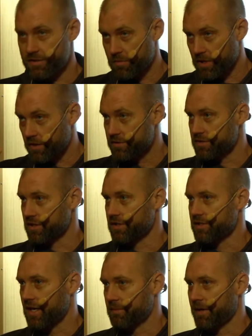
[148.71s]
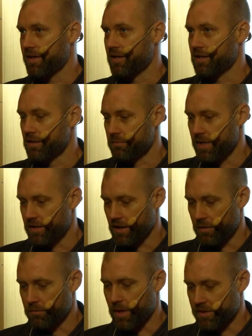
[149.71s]
Someone else is going to talk about that in a little bit, and
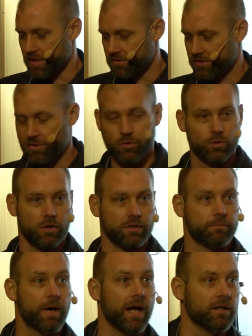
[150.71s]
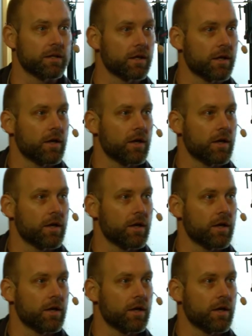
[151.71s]
I'll probably get schooled. But